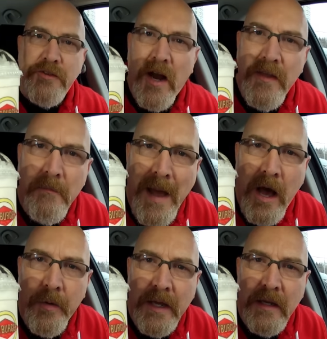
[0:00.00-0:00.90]
try the
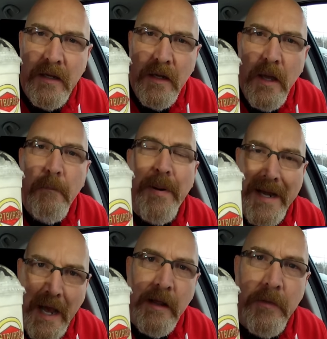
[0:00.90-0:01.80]
Maui
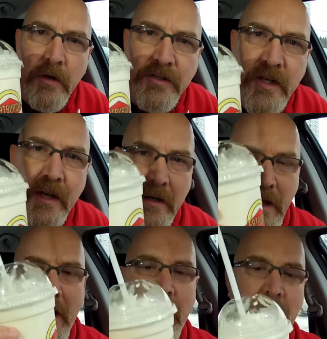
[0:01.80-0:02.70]
banana milkshake.
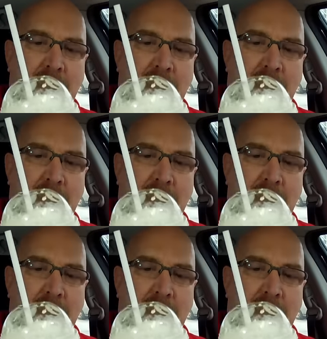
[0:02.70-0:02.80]
And